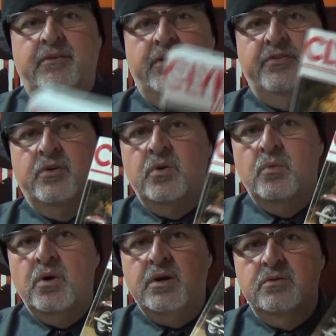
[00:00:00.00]
if you're going
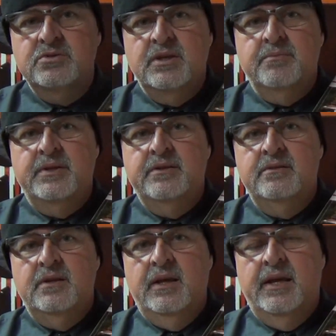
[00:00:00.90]
to work on
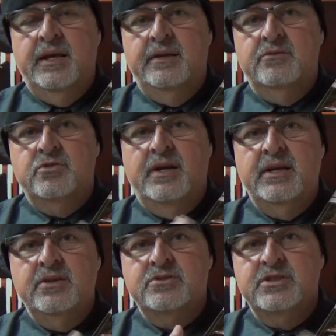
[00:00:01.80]
something and try to
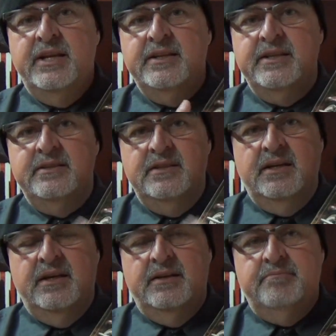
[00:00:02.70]
understand it,
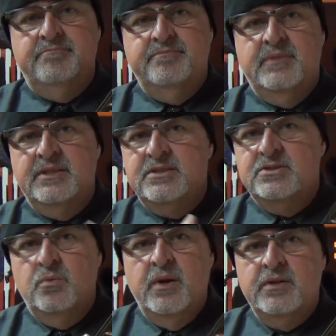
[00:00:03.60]
this
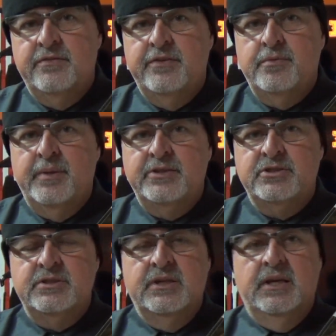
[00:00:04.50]
is a wealth of
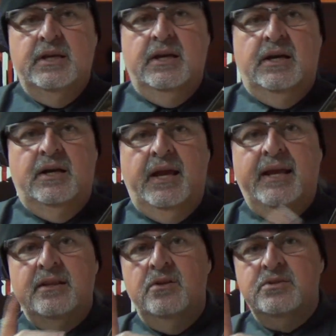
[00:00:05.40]
information.
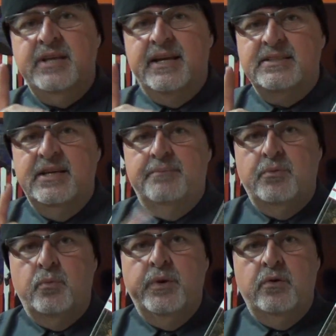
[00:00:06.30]
And a little tech tip
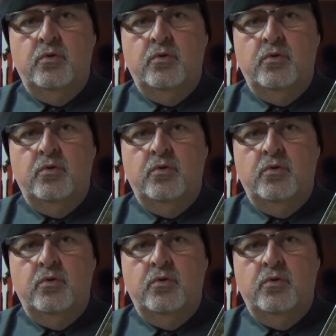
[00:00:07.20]
real